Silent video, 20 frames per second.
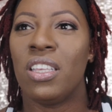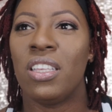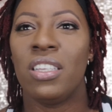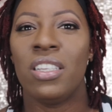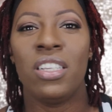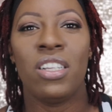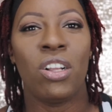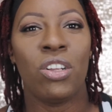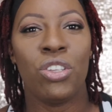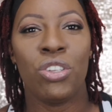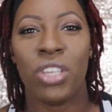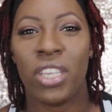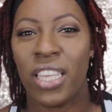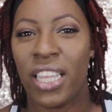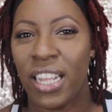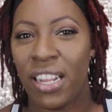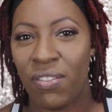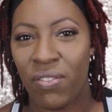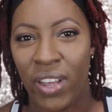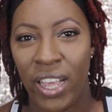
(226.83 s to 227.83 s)
you know, you could
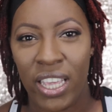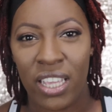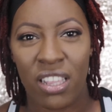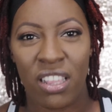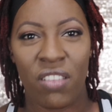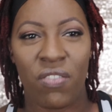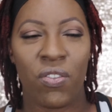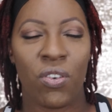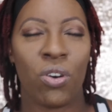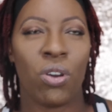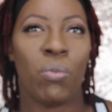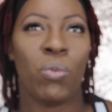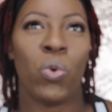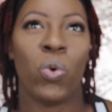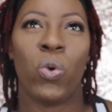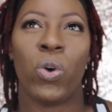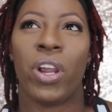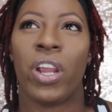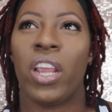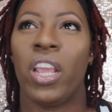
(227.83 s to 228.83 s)
get advice from,
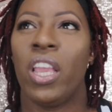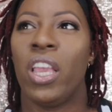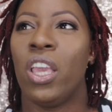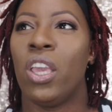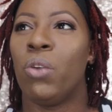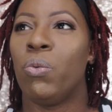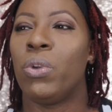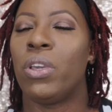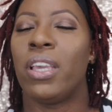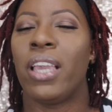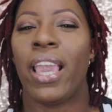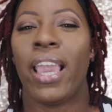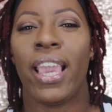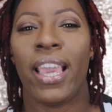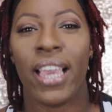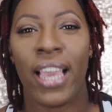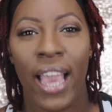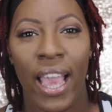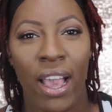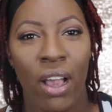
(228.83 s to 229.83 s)
or we could
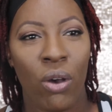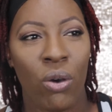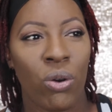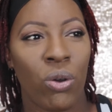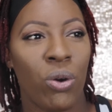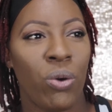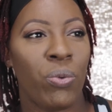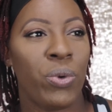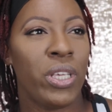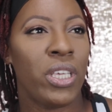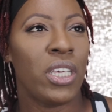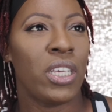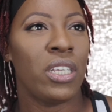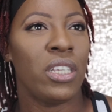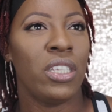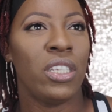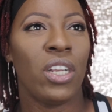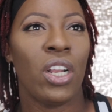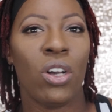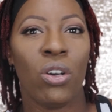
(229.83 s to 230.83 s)
hang out, or we
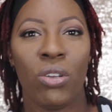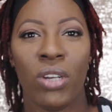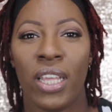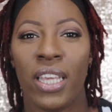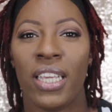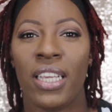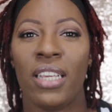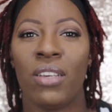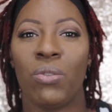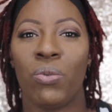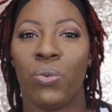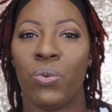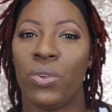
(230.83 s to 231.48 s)
could, you know, like,